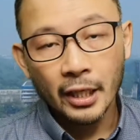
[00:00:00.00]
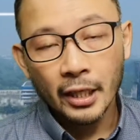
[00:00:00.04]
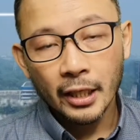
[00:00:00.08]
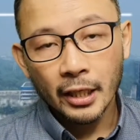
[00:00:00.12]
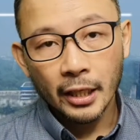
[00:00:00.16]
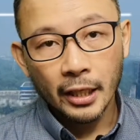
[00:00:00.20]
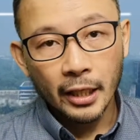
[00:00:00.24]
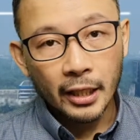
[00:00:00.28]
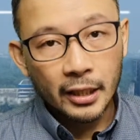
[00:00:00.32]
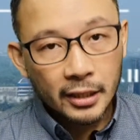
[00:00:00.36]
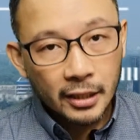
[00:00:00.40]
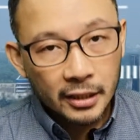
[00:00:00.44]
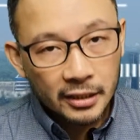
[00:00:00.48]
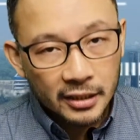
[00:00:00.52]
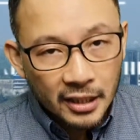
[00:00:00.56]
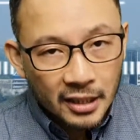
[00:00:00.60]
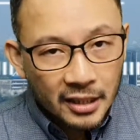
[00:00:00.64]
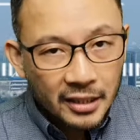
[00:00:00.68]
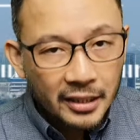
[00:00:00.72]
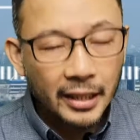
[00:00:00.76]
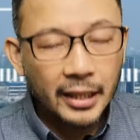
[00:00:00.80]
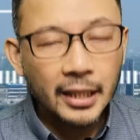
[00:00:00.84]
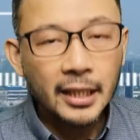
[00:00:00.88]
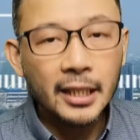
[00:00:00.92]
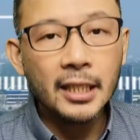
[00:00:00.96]
It doesn't
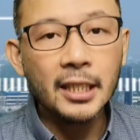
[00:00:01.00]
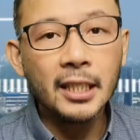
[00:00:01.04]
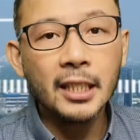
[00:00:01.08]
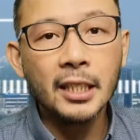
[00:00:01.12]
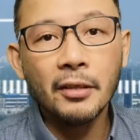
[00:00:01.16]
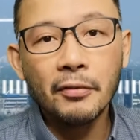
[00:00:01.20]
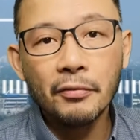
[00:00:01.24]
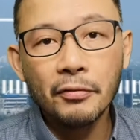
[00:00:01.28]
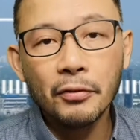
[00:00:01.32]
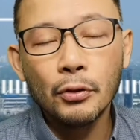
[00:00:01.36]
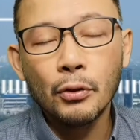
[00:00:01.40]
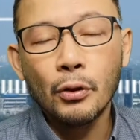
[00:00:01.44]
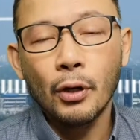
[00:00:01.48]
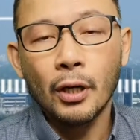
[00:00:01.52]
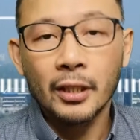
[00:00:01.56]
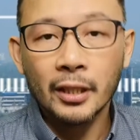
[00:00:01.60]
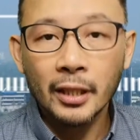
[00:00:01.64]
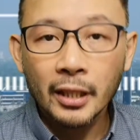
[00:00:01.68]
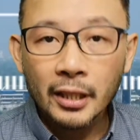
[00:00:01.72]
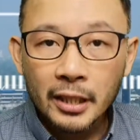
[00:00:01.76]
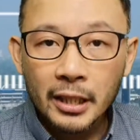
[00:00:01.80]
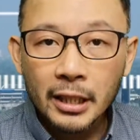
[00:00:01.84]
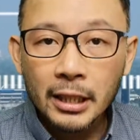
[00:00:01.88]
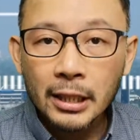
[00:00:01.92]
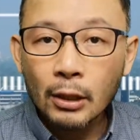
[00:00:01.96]
really give you an
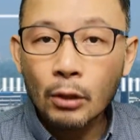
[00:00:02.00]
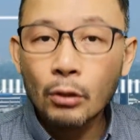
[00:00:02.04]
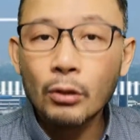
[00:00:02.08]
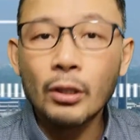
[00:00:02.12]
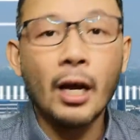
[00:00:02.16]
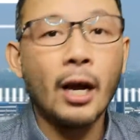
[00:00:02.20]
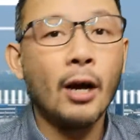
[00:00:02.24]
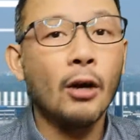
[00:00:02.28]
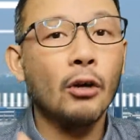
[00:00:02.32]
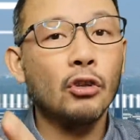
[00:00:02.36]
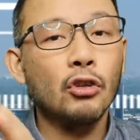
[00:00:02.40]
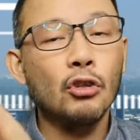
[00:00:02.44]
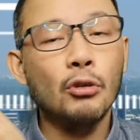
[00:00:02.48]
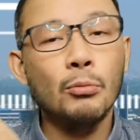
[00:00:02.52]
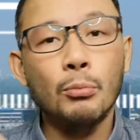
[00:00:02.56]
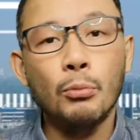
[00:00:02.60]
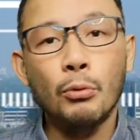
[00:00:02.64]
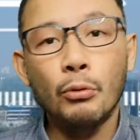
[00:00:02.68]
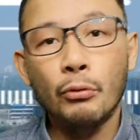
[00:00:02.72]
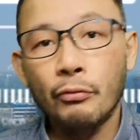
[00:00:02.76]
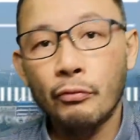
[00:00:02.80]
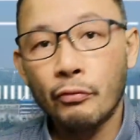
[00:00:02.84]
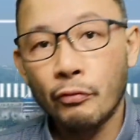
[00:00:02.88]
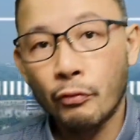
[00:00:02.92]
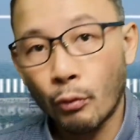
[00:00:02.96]
idea on how to
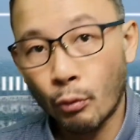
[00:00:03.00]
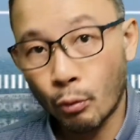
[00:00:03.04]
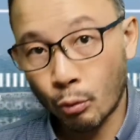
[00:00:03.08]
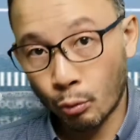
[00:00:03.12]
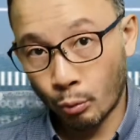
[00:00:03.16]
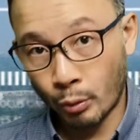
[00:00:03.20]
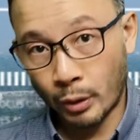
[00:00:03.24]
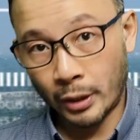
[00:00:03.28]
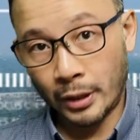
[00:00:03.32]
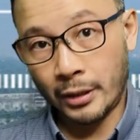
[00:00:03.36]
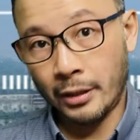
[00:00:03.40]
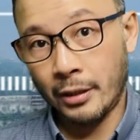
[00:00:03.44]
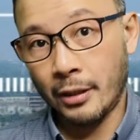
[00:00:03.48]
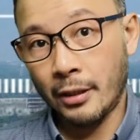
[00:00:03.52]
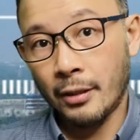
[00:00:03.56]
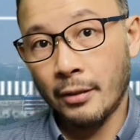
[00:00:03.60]
move forward.